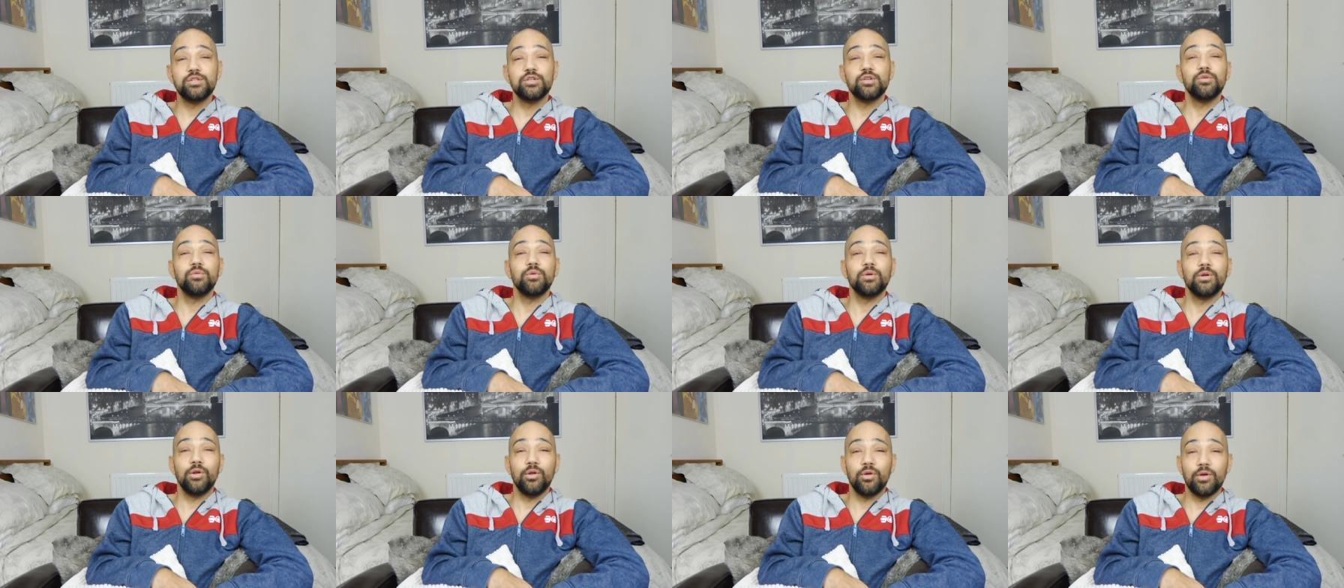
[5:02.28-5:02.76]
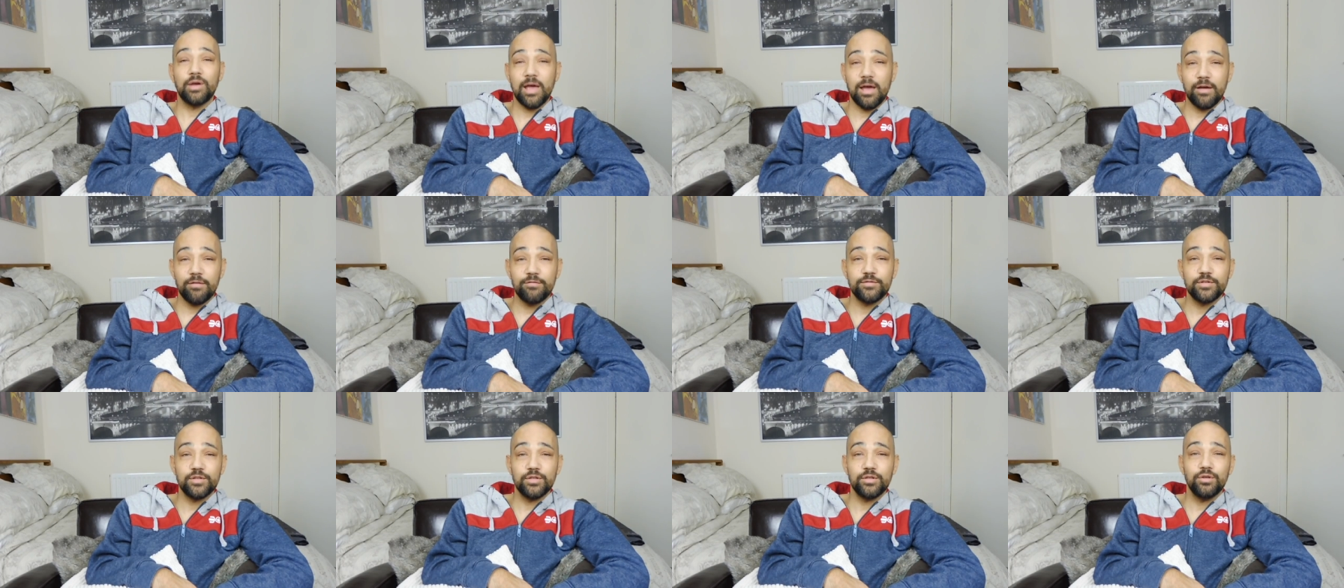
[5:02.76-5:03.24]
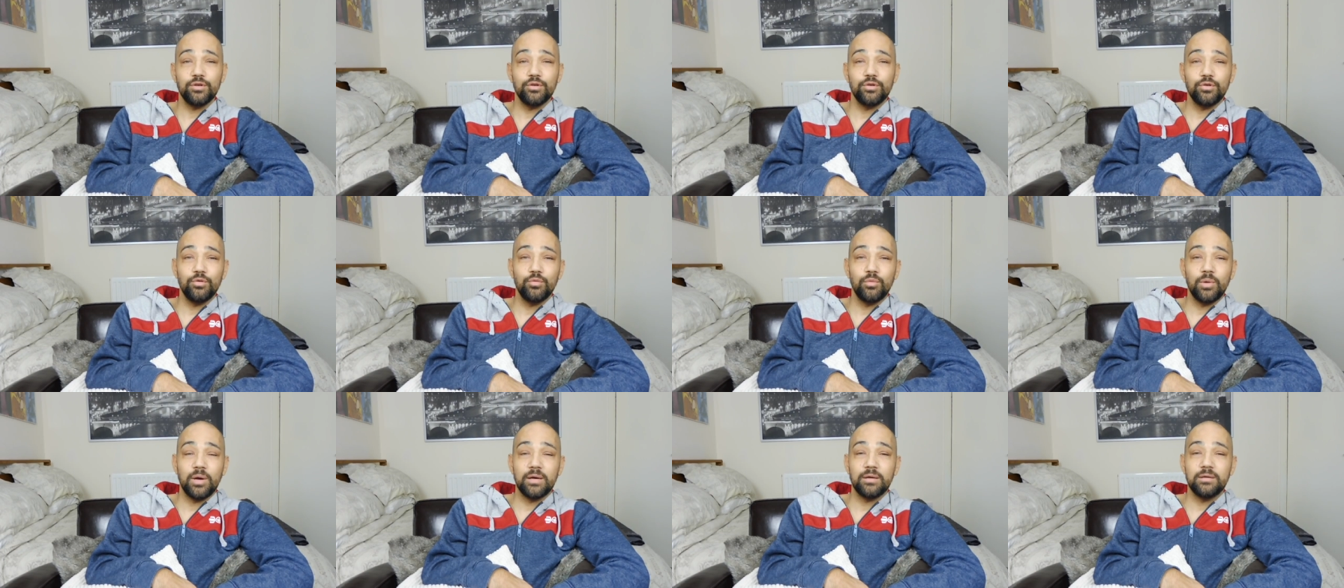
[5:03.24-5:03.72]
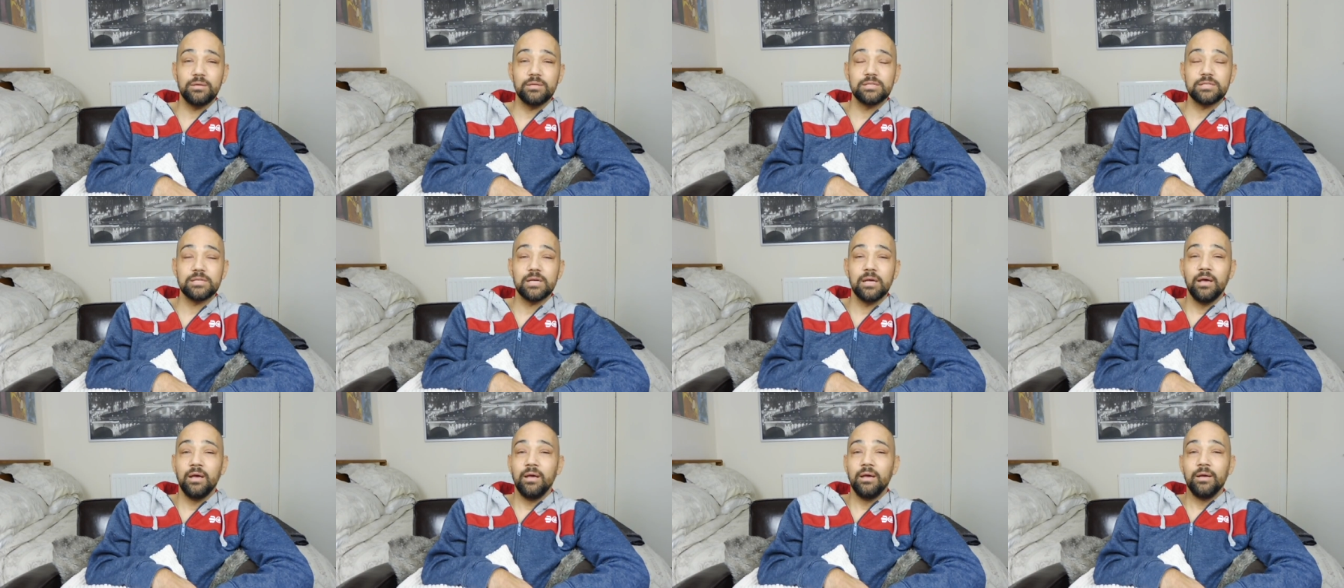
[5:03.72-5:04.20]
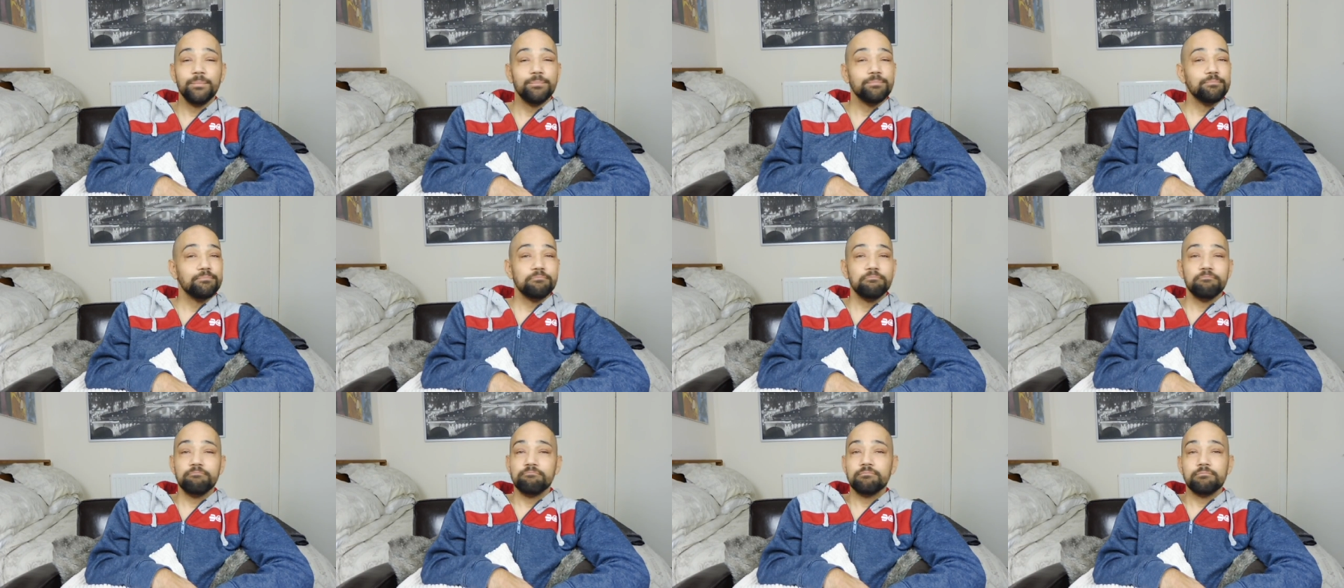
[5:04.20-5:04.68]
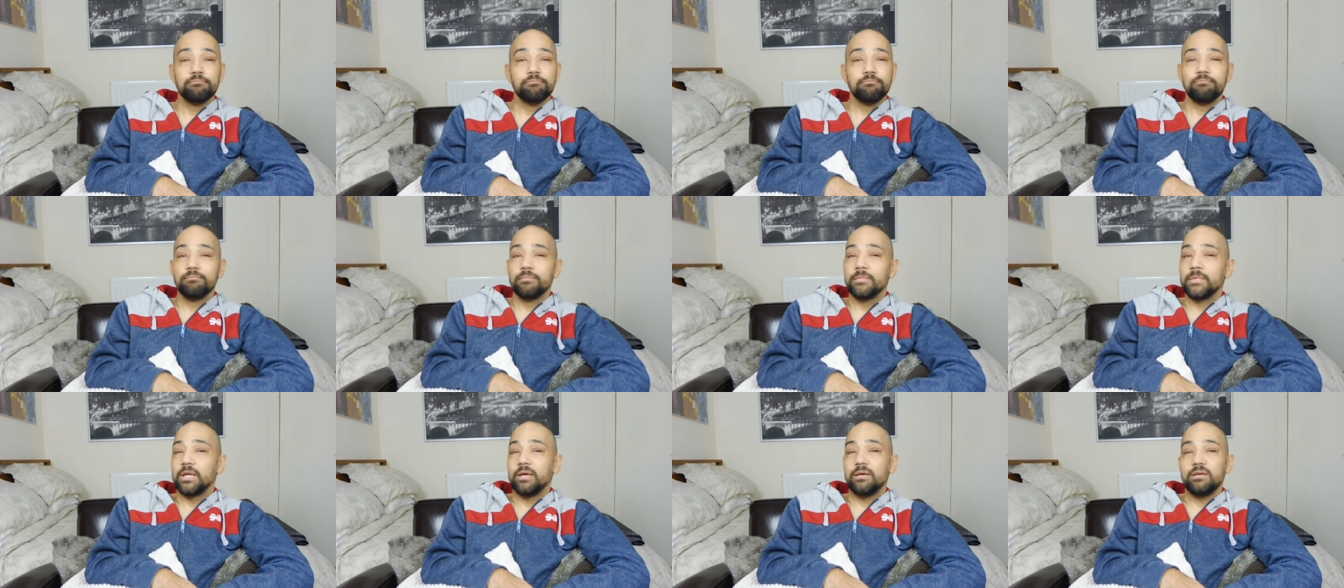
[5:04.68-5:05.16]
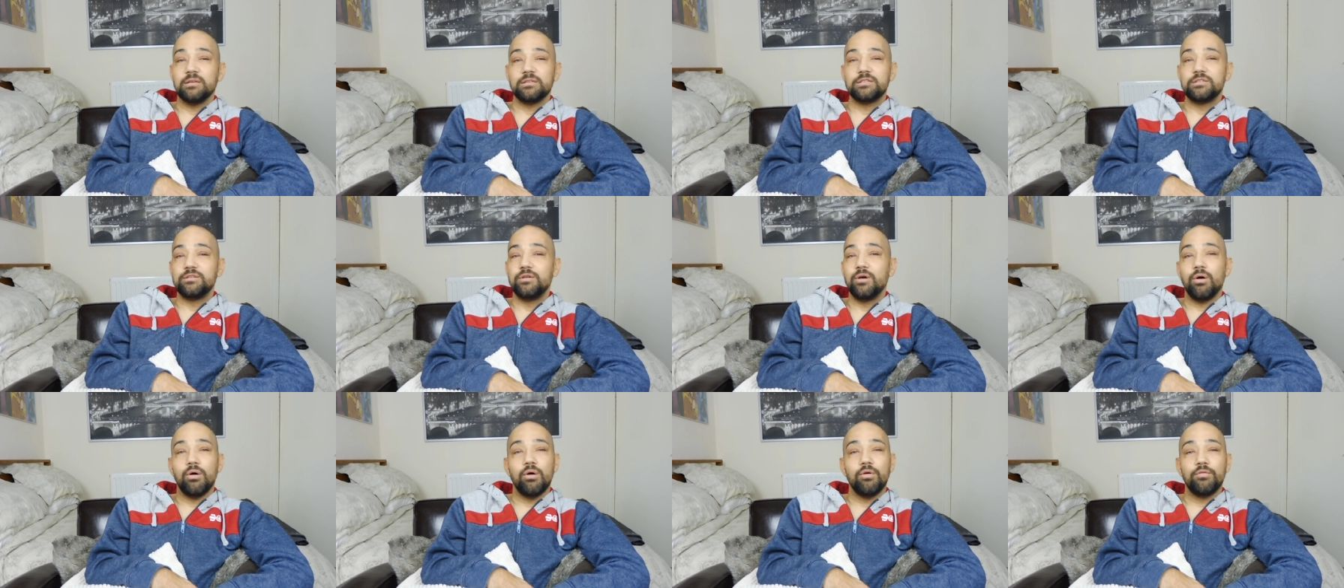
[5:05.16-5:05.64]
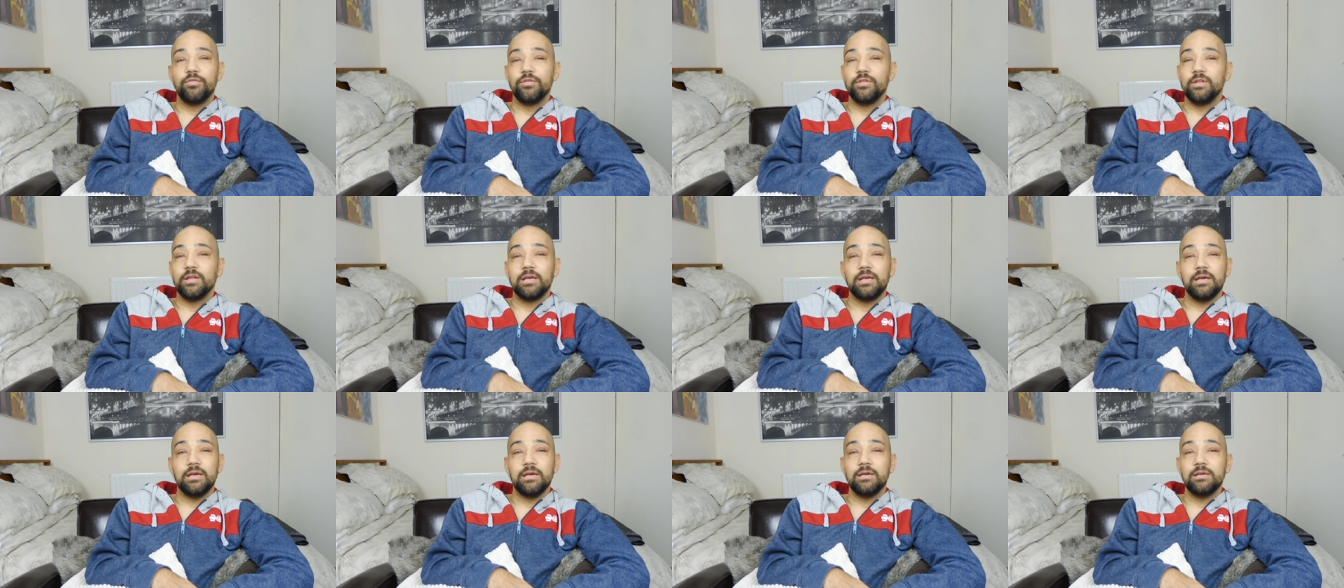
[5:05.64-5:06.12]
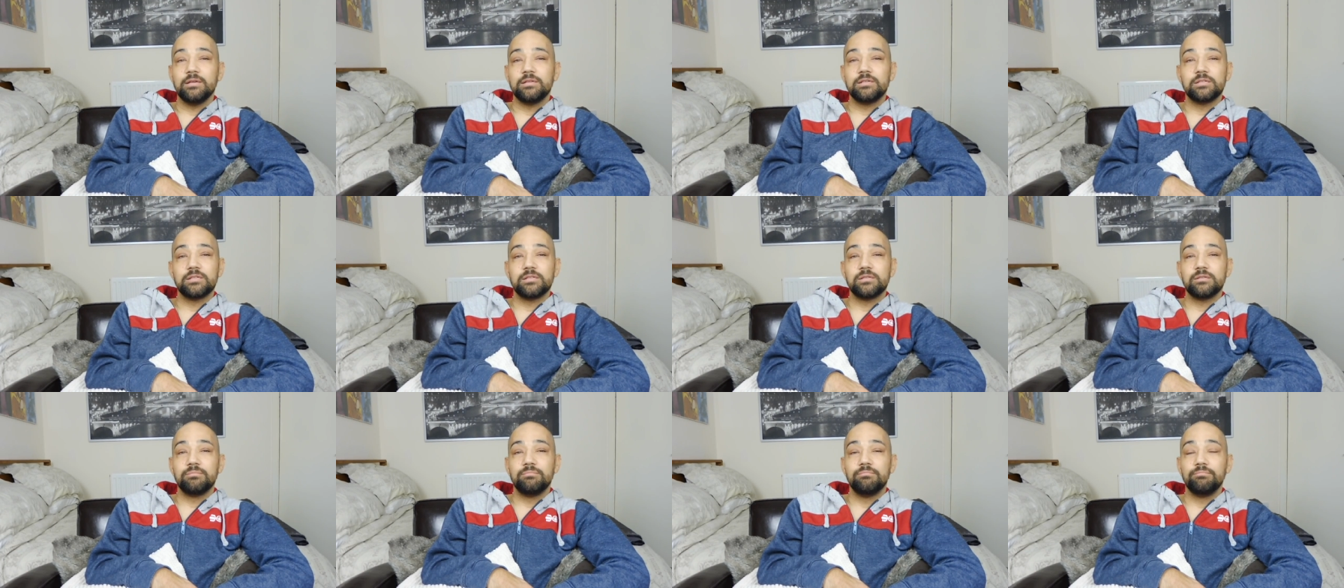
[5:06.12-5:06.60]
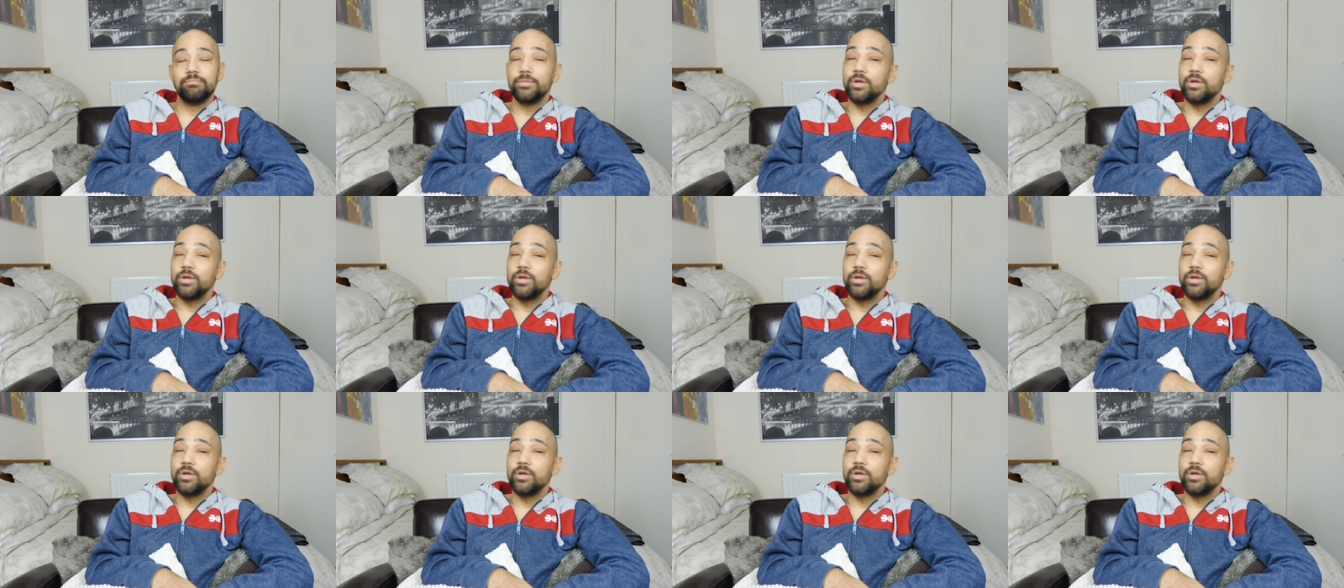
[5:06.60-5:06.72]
you and look after you, and it's not often the case.